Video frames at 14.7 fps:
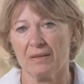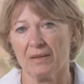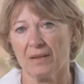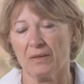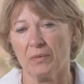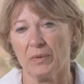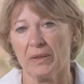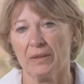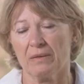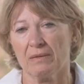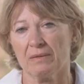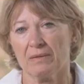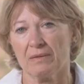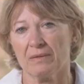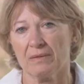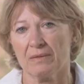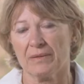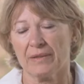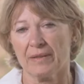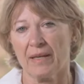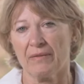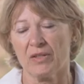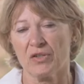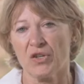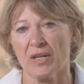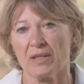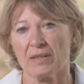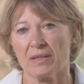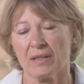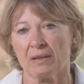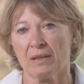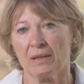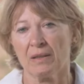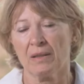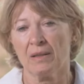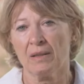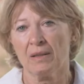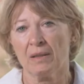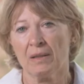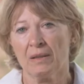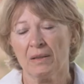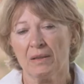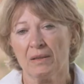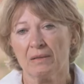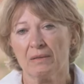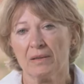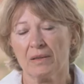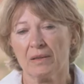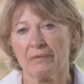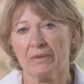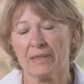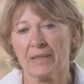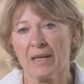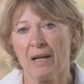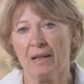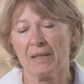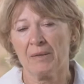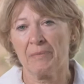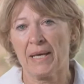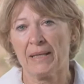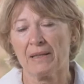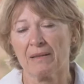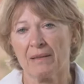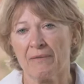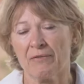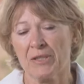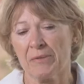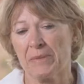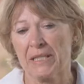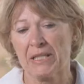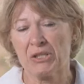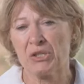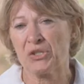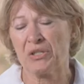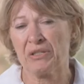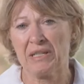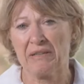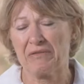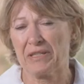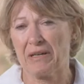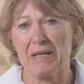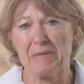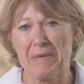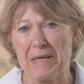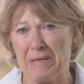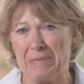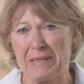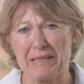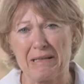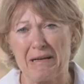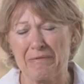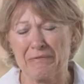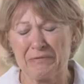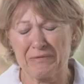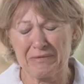Uh, we didn't have a chance to even tell him that he loved him and he shouldn't have died by himself.